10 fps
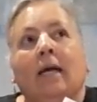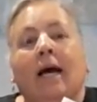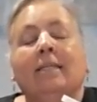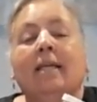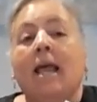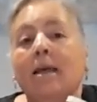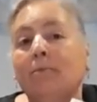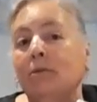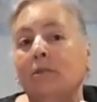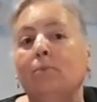a
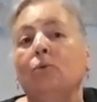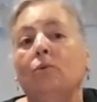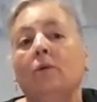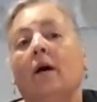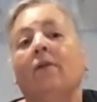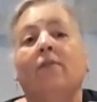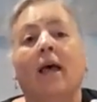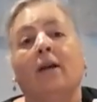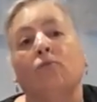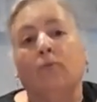tablespoon of
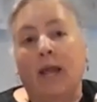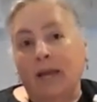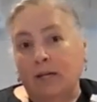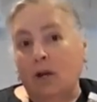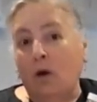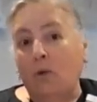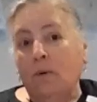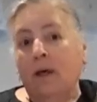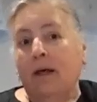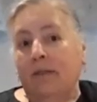that oregano